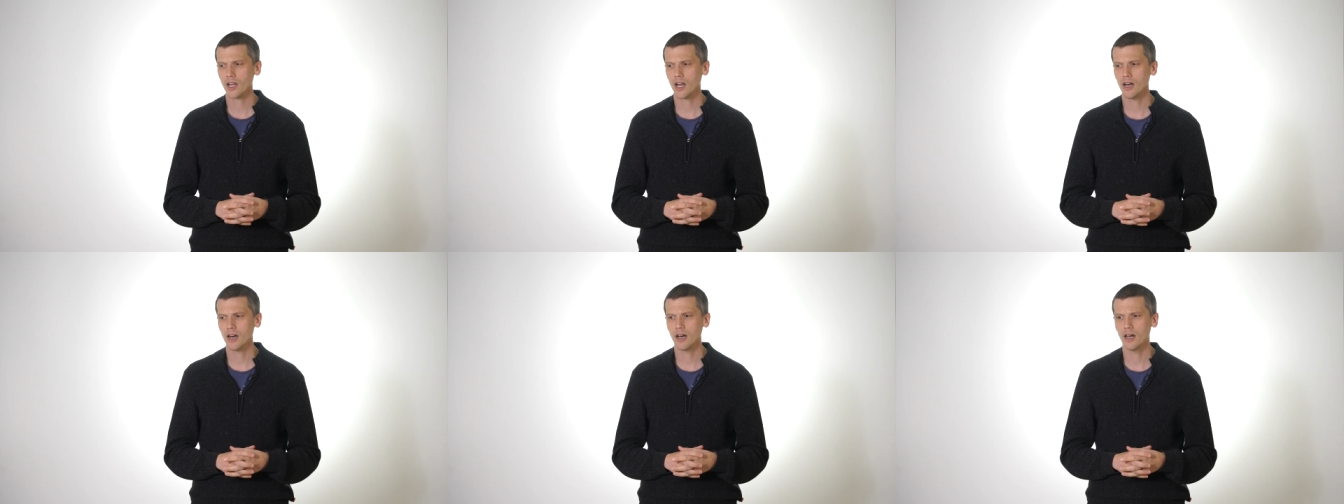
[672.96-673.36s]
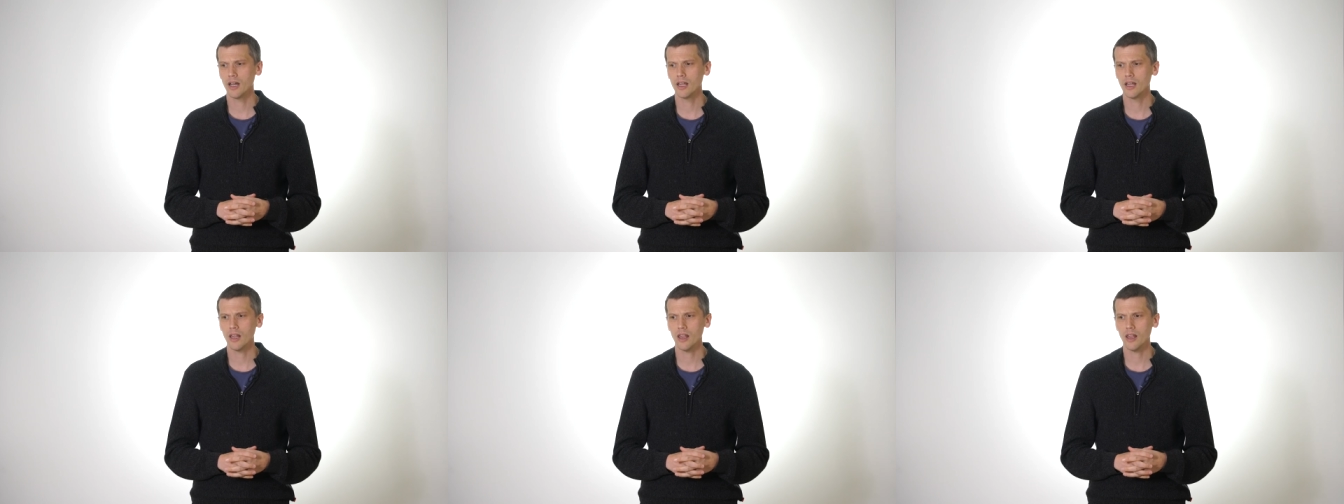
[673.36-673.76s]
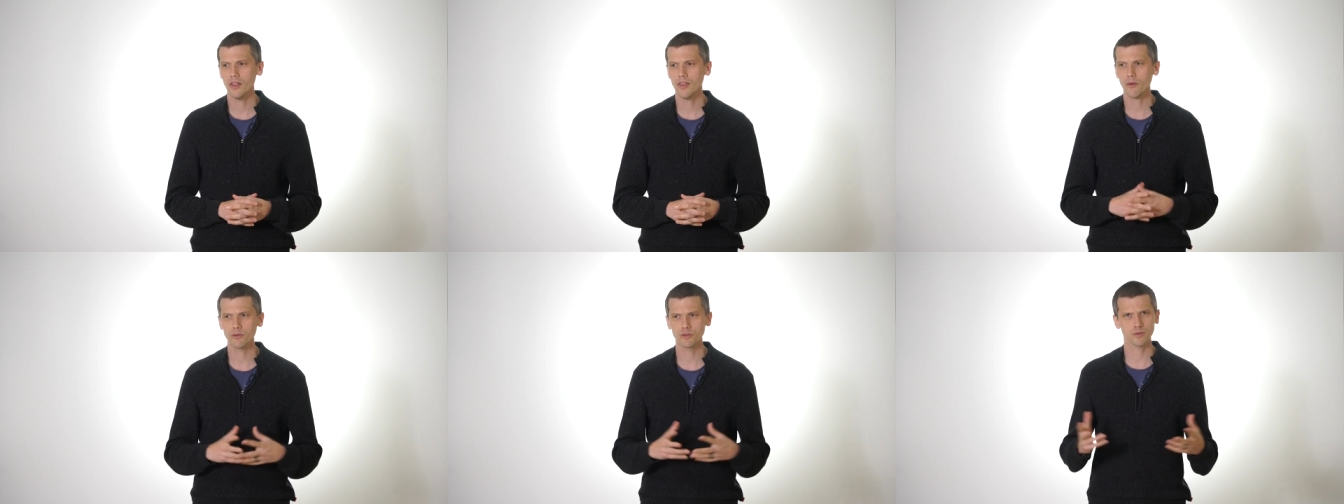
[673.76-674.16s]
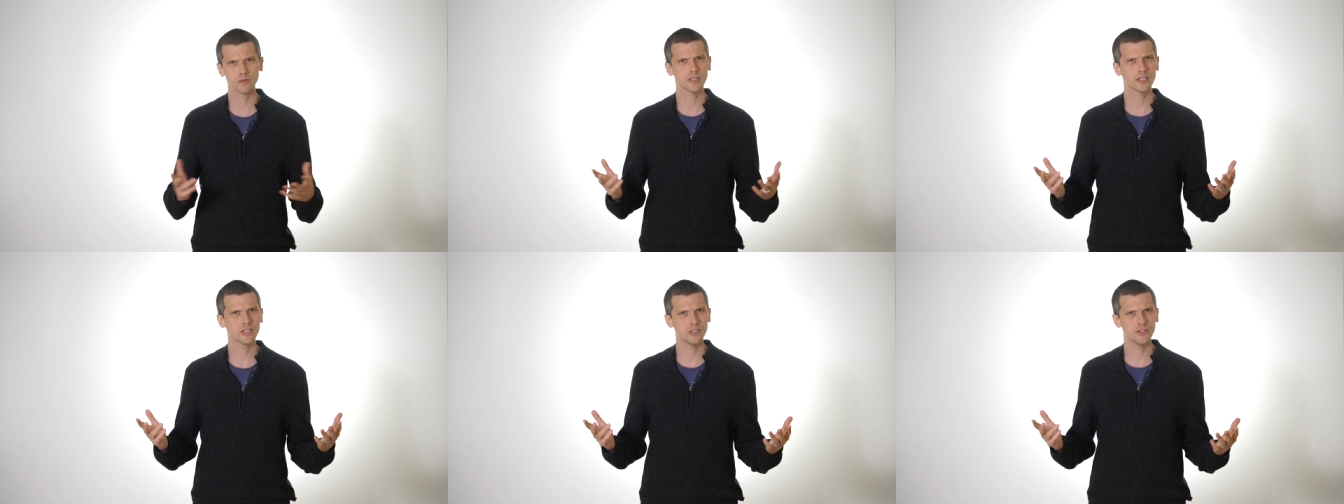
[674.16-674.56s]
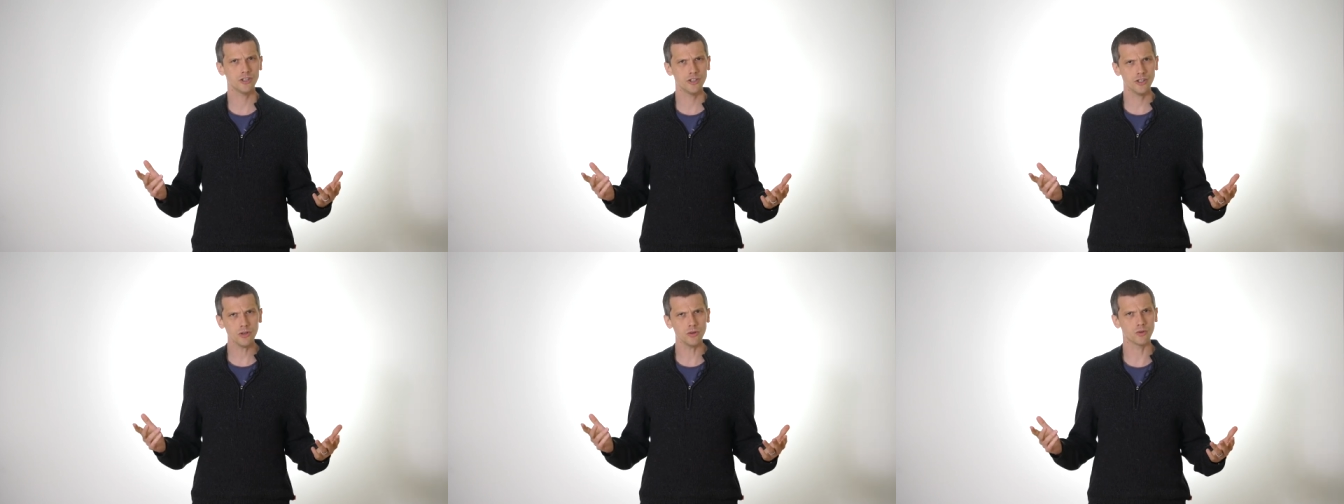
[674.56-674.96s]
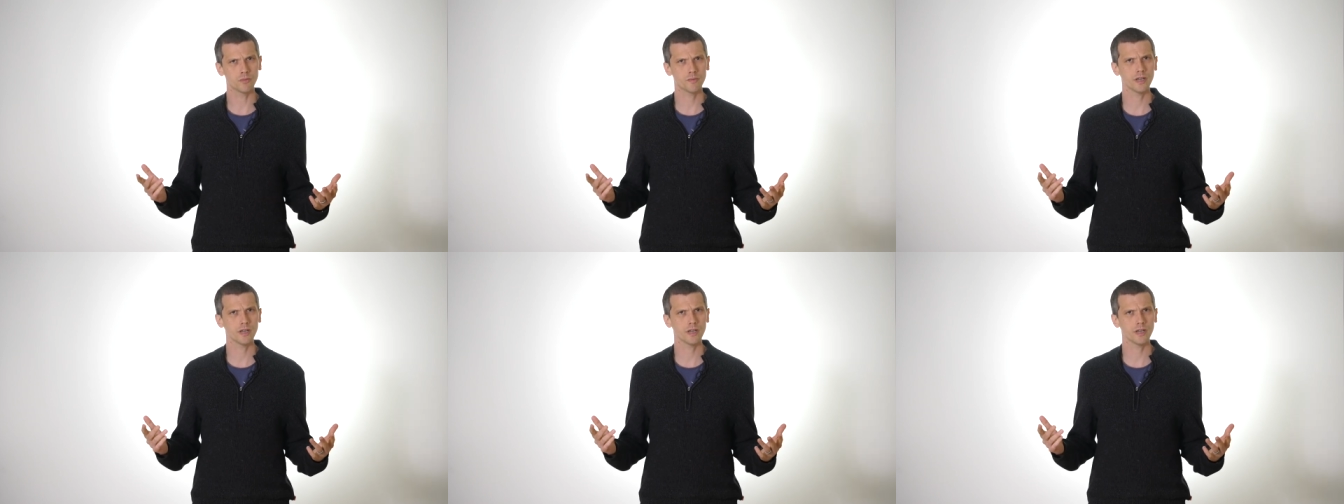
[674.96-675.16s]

uh, that was really good to do